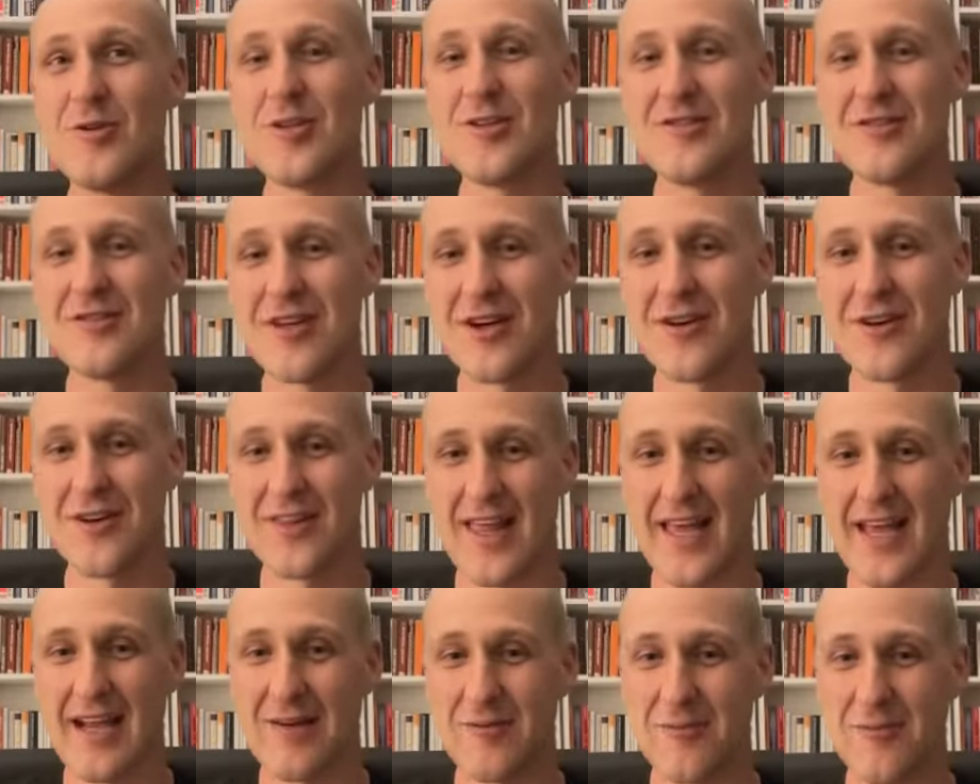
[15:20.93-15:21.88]
and
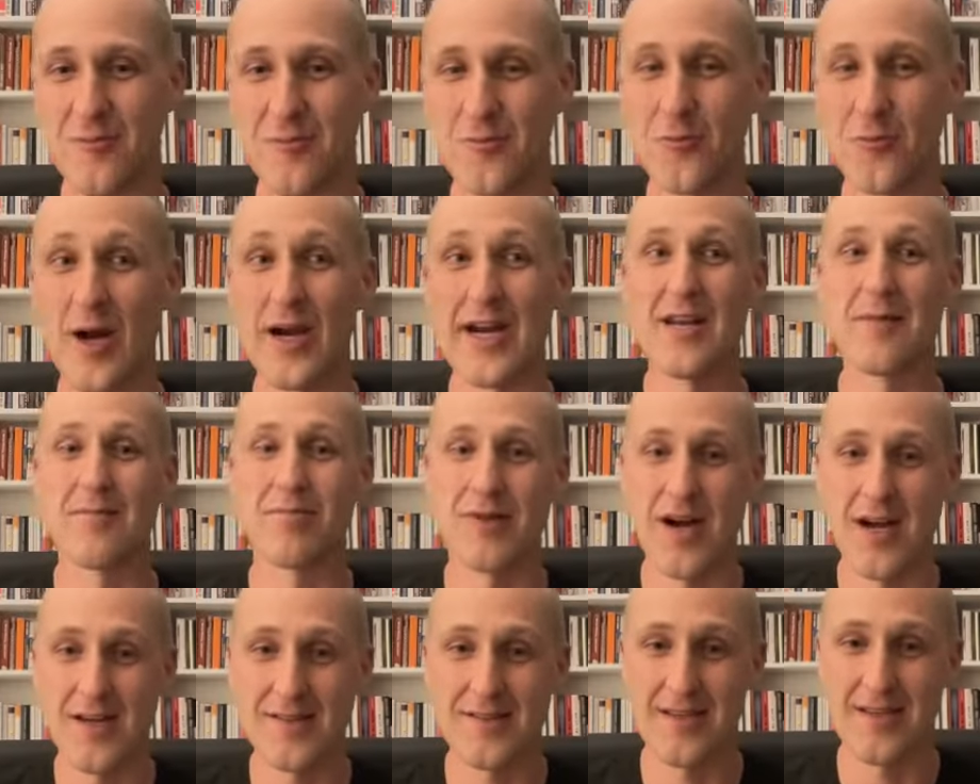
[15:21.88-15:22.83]
like running a
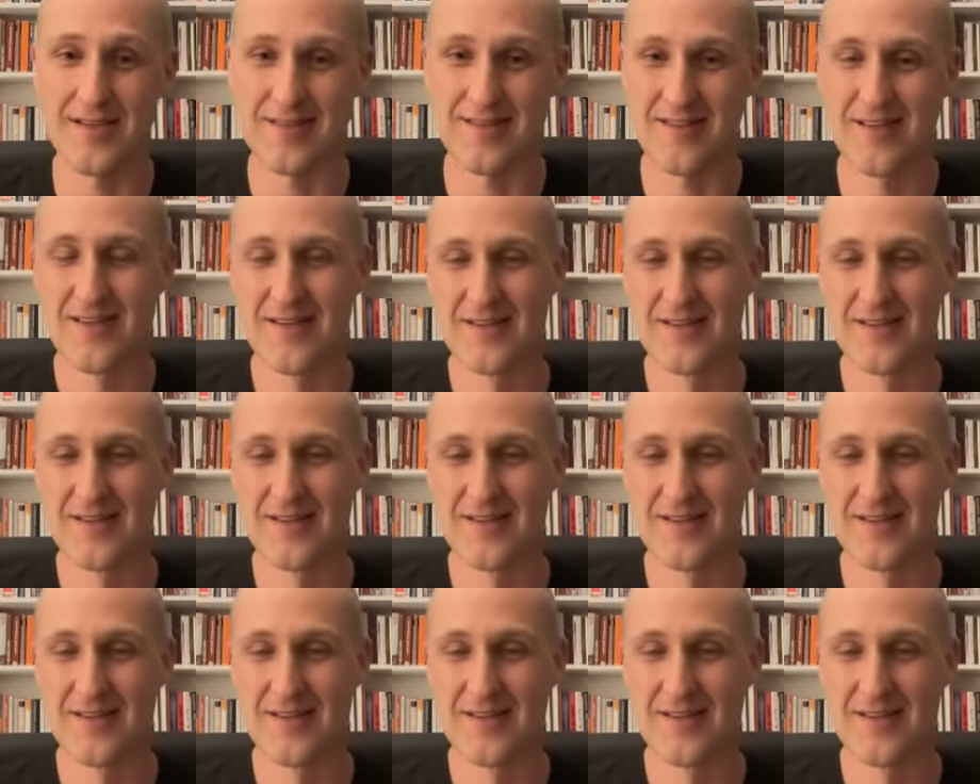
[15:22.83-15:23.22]
process?